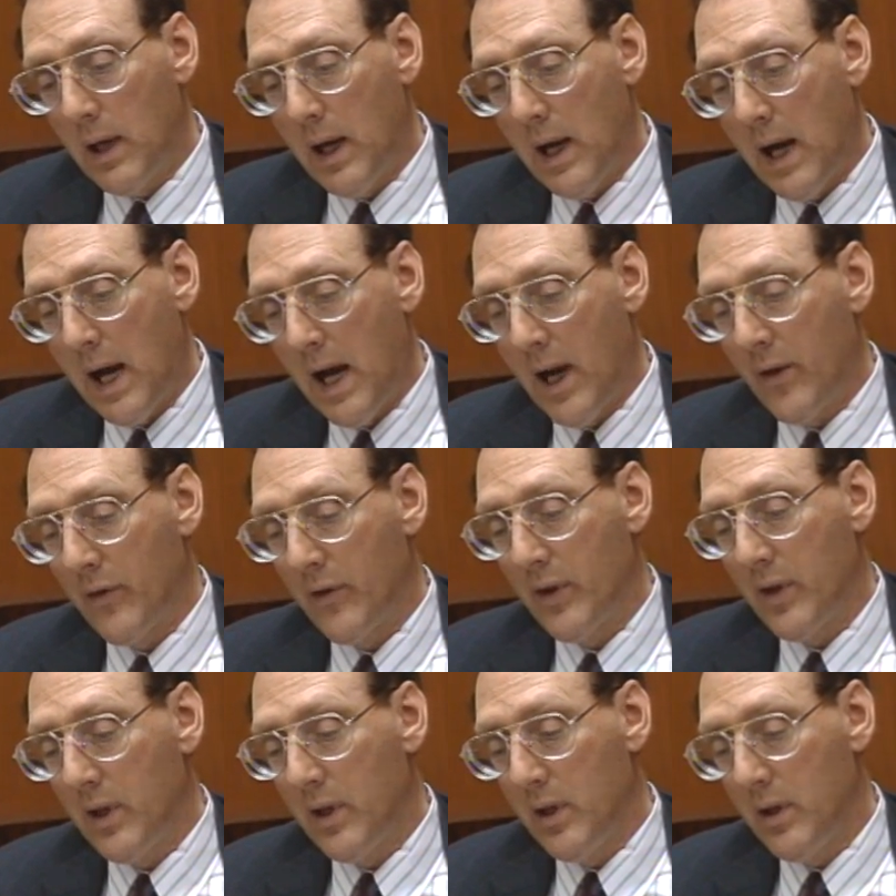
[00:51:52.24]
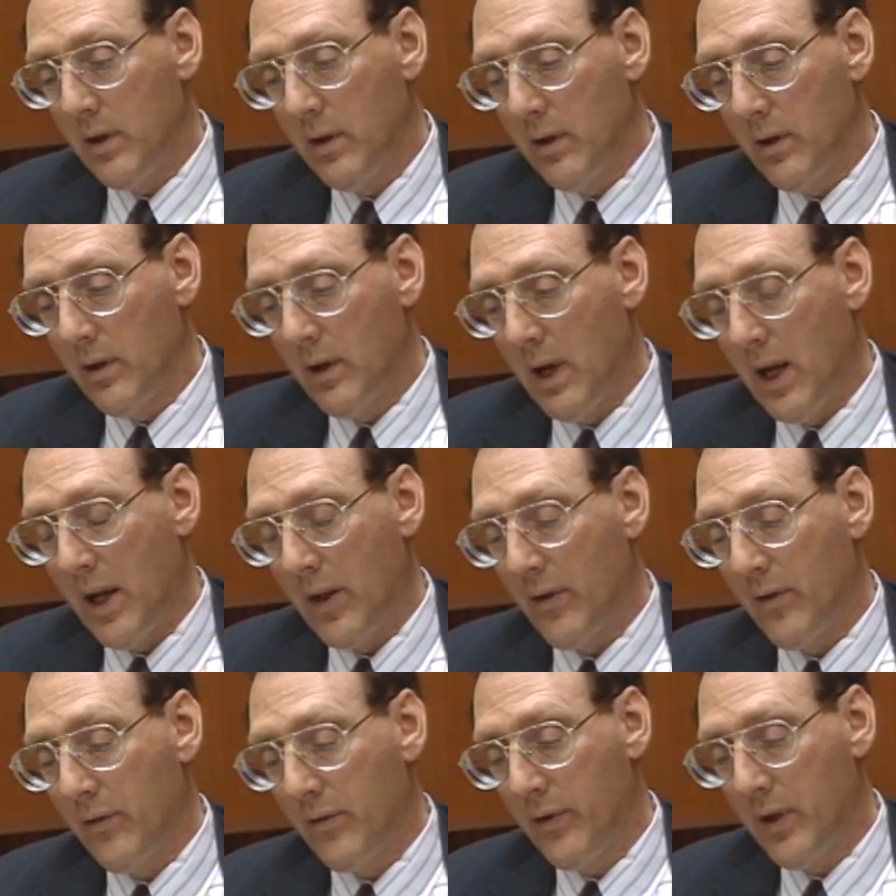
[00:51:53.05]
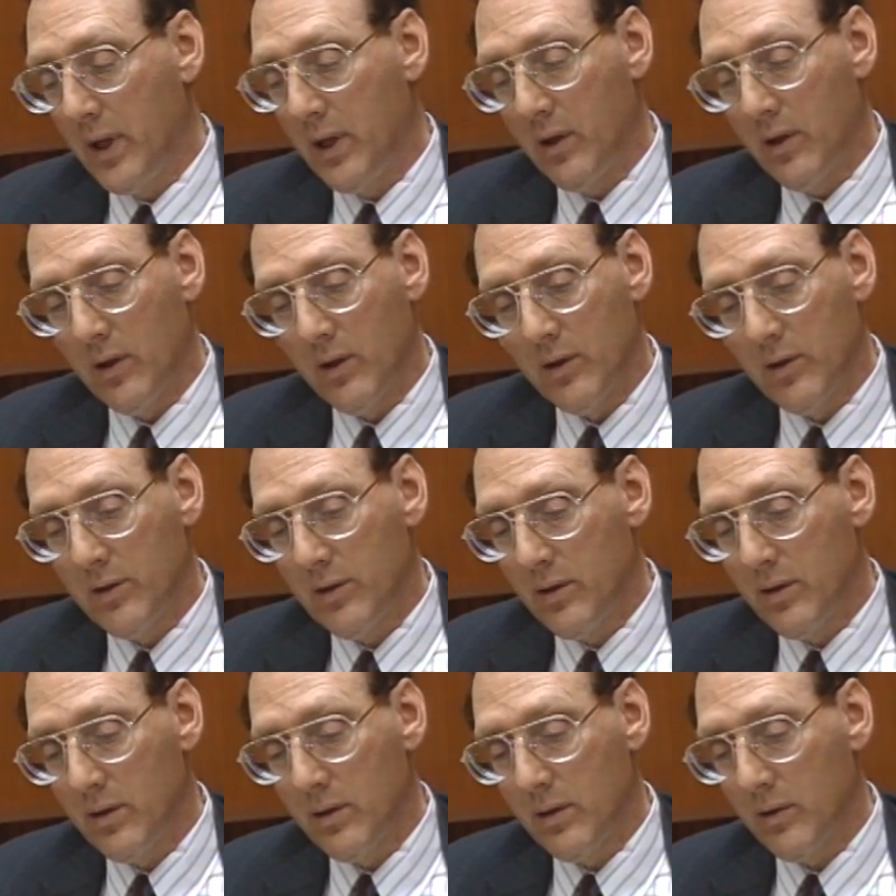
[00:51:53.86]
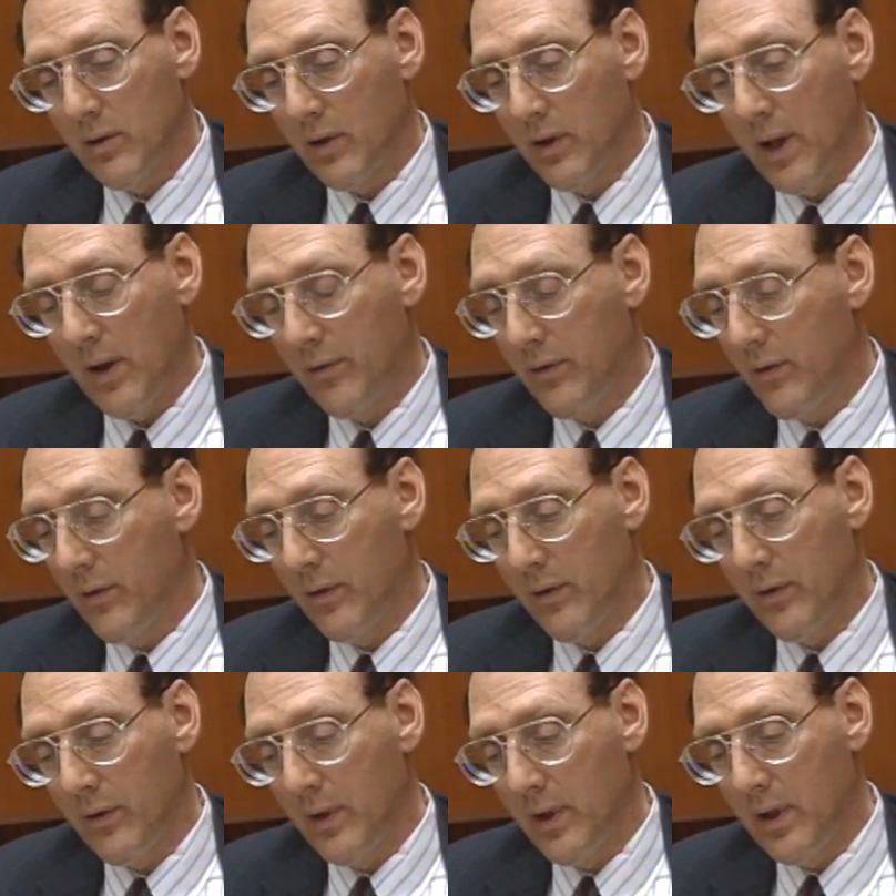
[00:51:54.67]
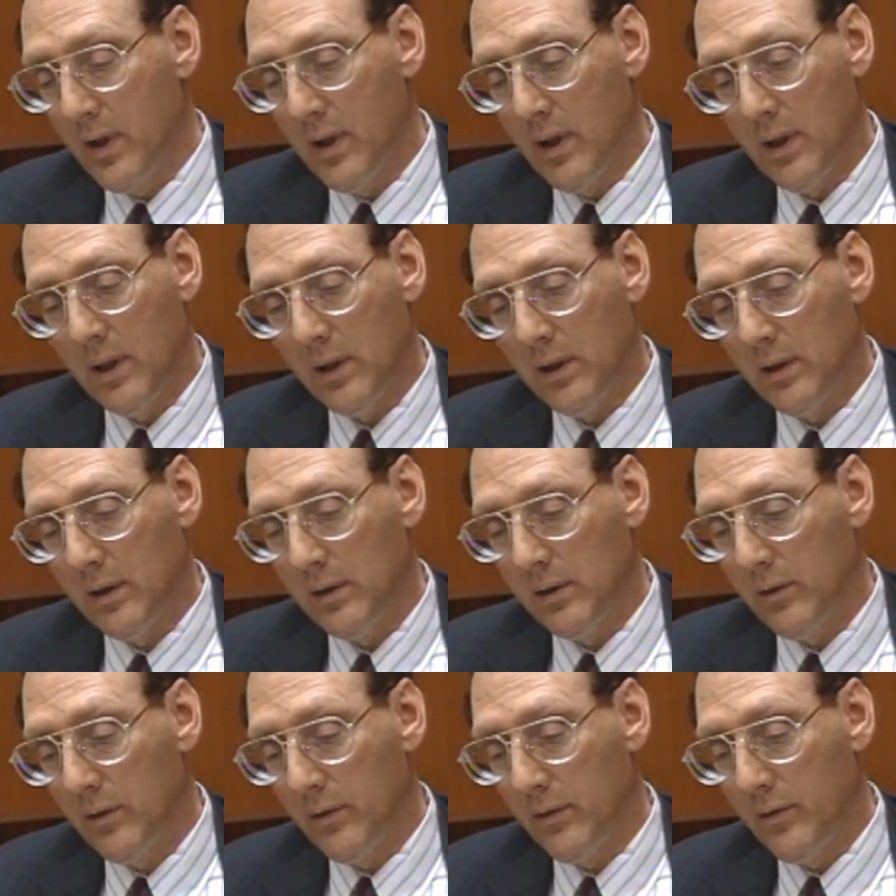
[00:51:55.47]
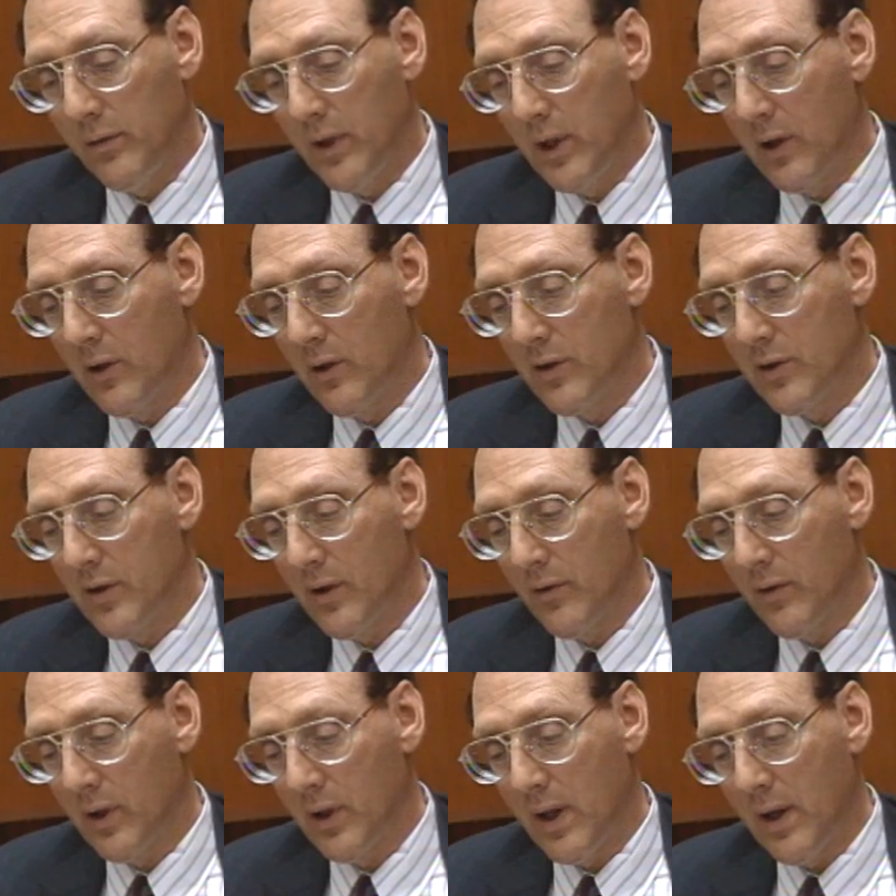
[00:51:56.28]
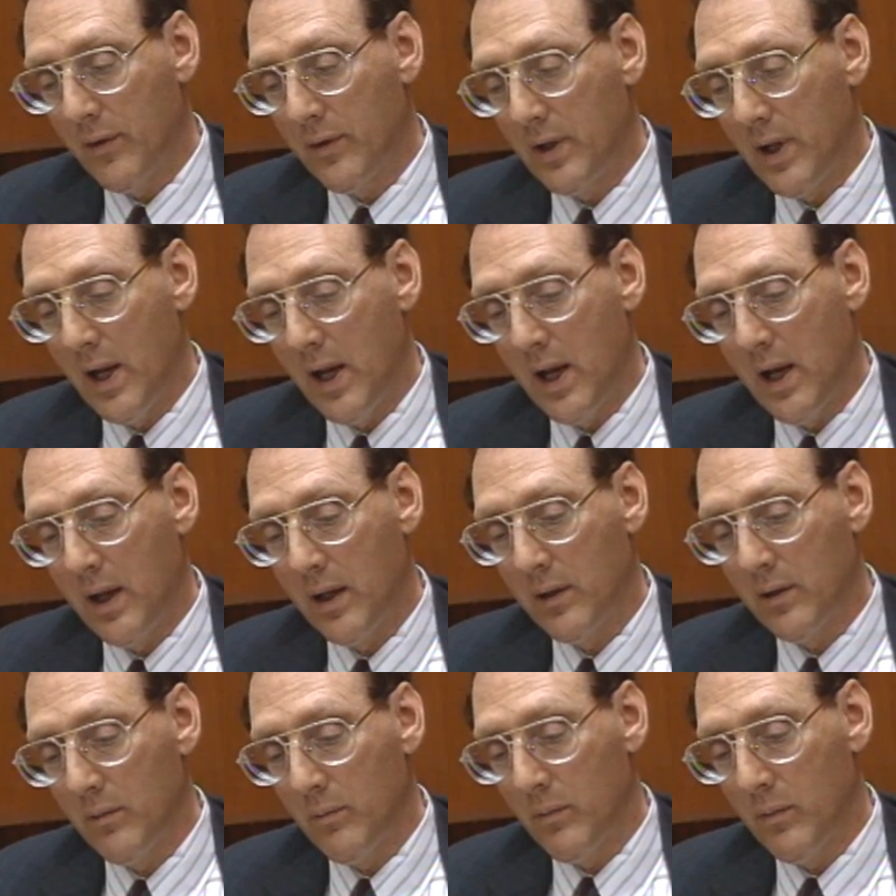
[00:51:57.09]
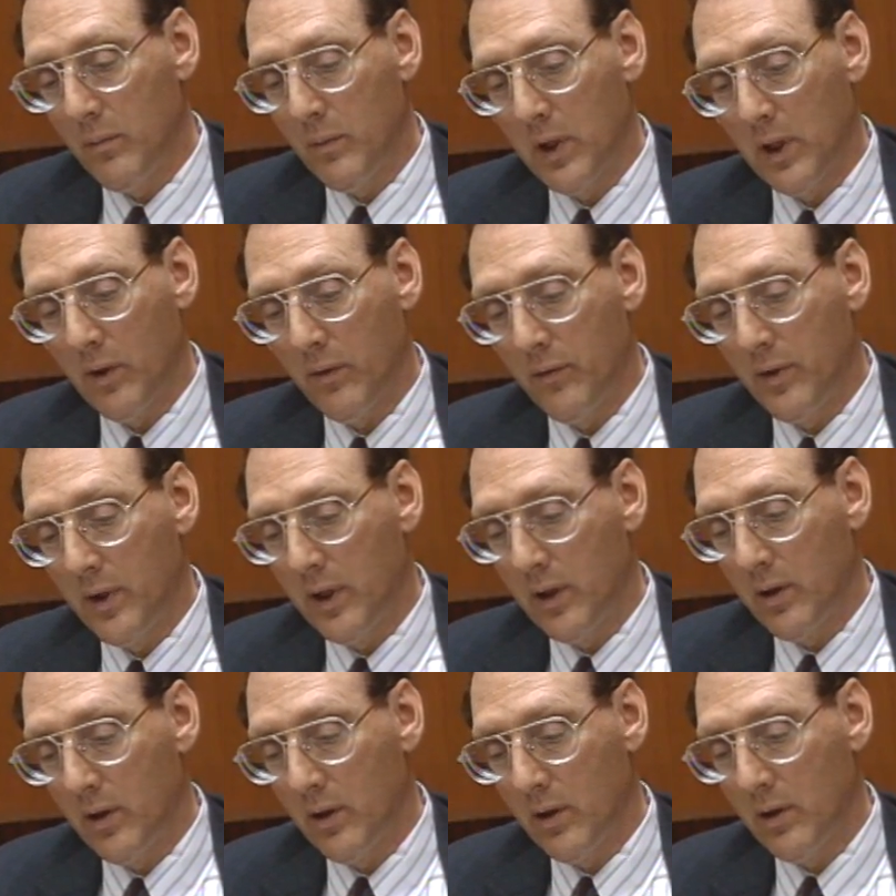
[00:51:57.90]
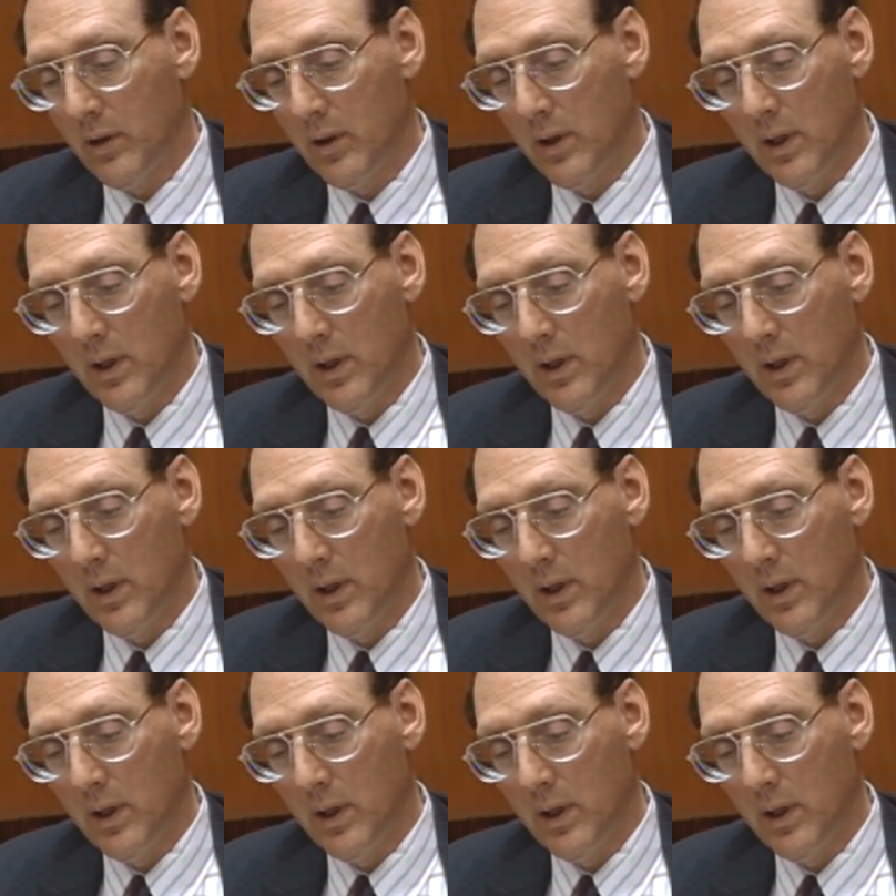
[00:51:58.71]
on the fingers, the fingers of the left hand, middle finger,